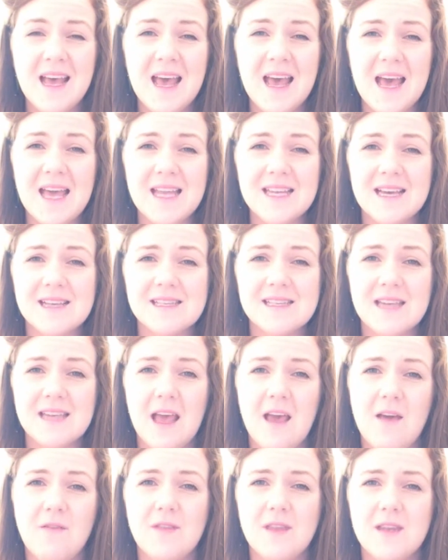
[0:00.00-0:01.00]
and doesn't
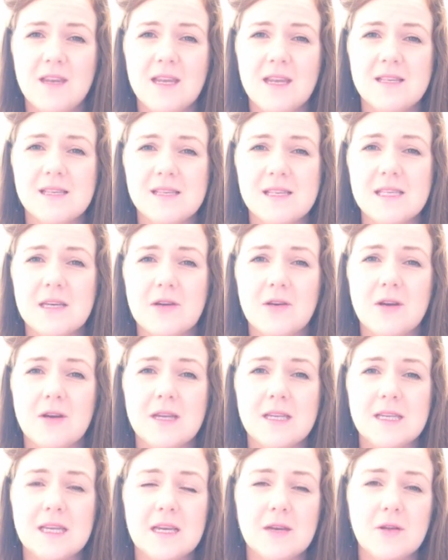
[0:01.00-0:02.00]
have the
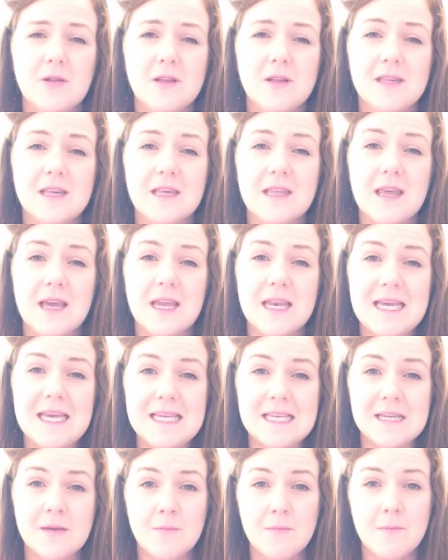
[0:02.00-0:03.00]
necessary technology they need
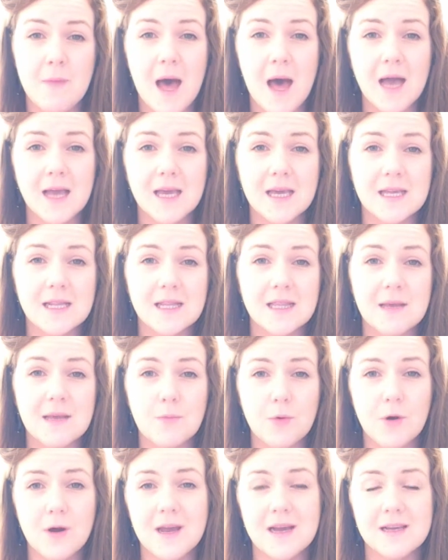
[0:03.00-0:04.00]
to market their
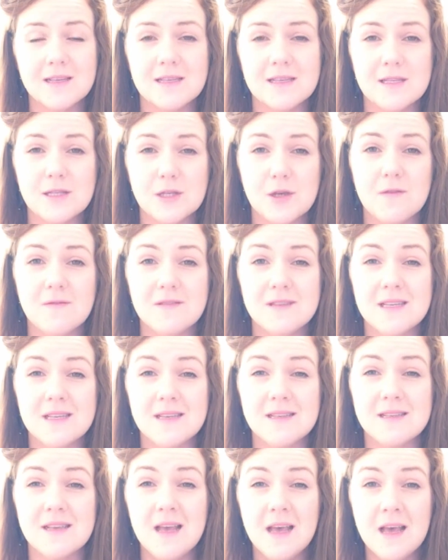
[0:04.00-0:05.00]
products and
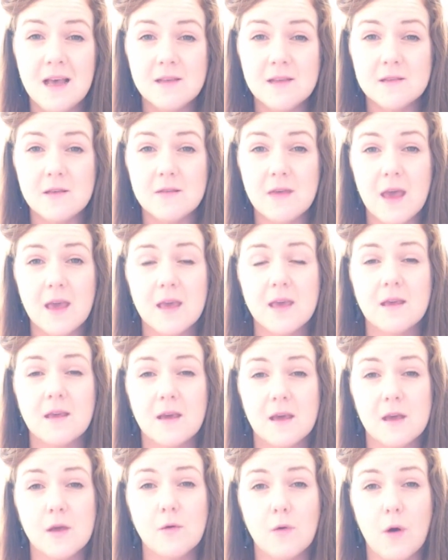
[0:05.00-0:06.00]
services so they
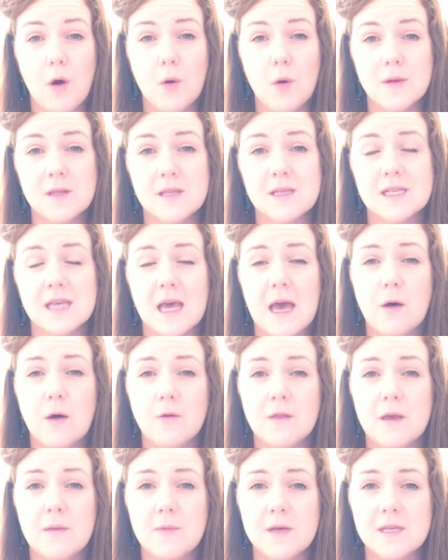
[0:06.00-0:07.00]
can grow and scale
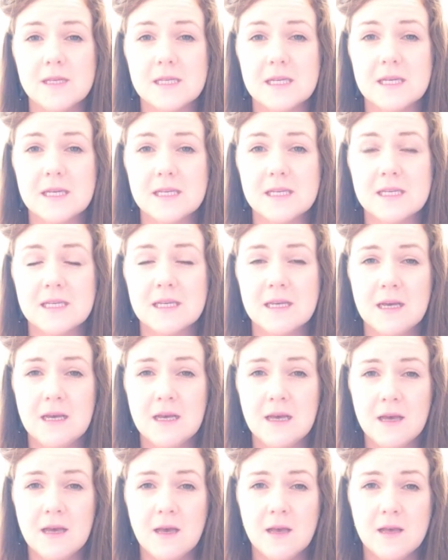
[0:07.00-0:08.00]
their business.
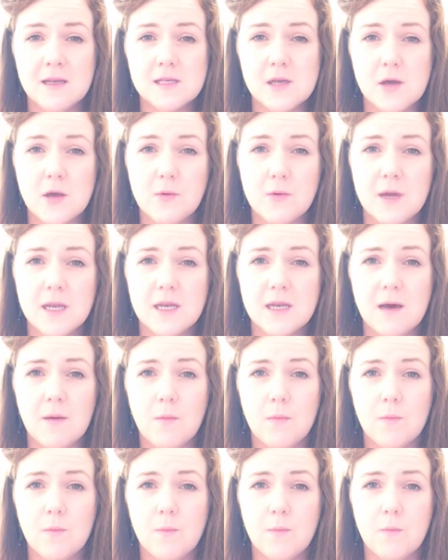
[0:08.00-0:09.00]
So you end up
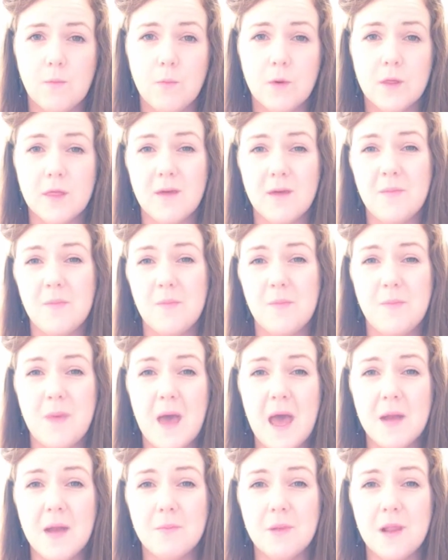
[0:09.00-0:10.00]
with a
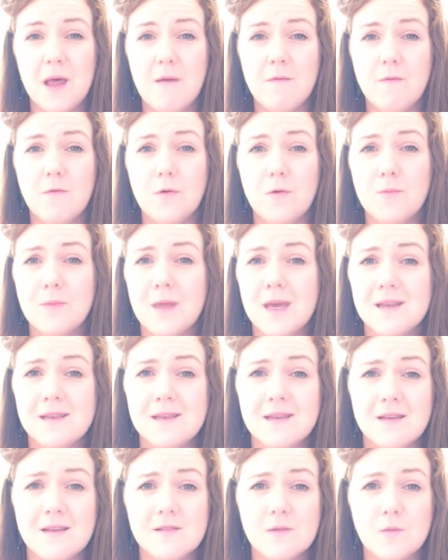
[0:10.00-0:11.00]
bad platform that
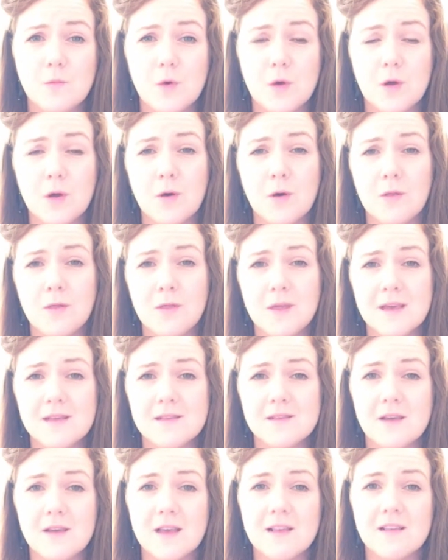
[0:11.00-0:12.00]
doesn't work on things
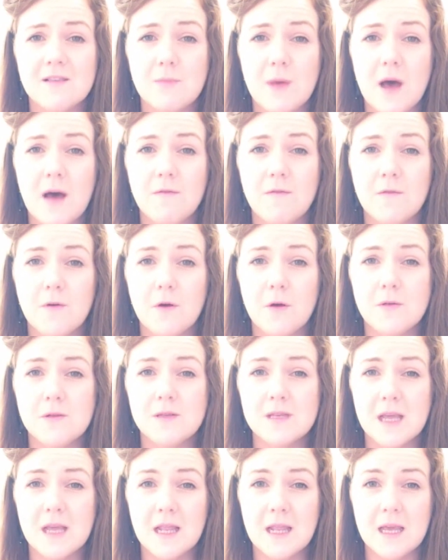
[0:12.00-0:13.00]
like
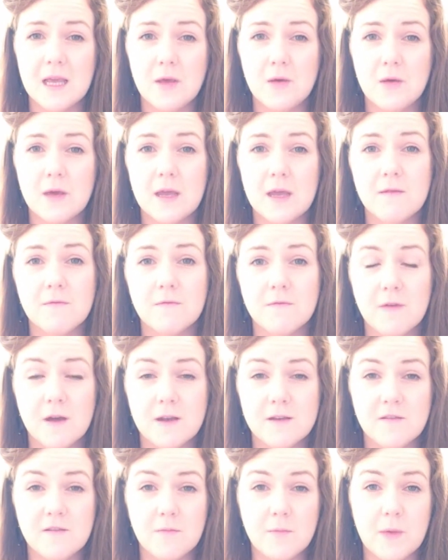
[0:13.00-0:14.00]
smartphones and let you get in
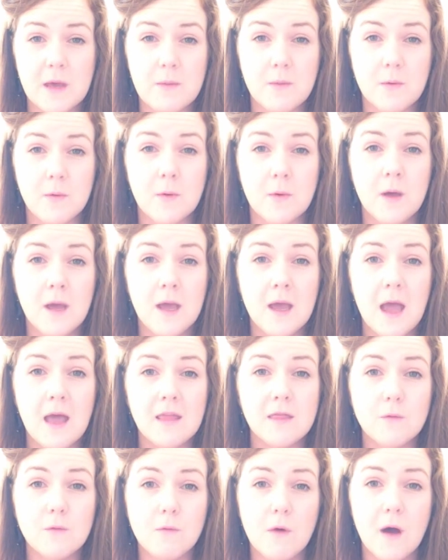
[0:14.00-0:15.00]
front of people
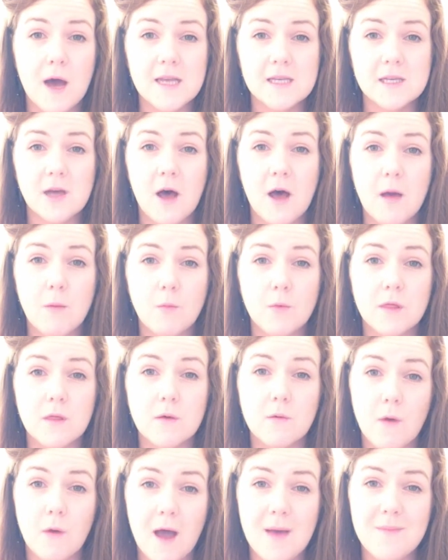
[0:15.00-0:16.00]
at the right time with
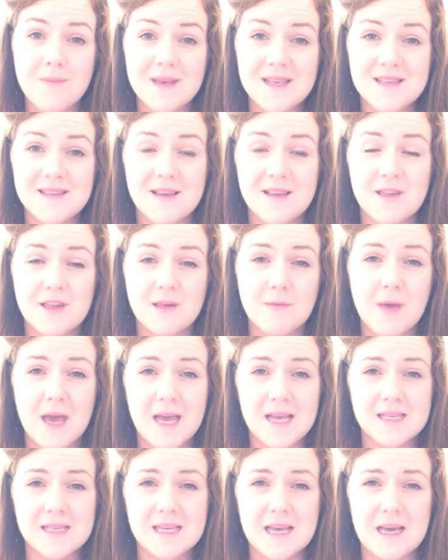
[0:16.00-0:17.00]
the right message and
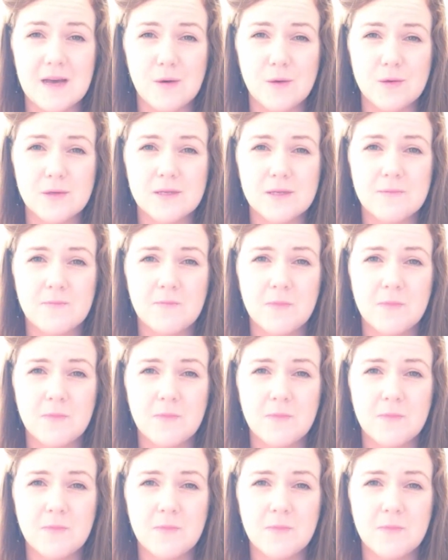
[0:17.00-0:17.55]
make sales.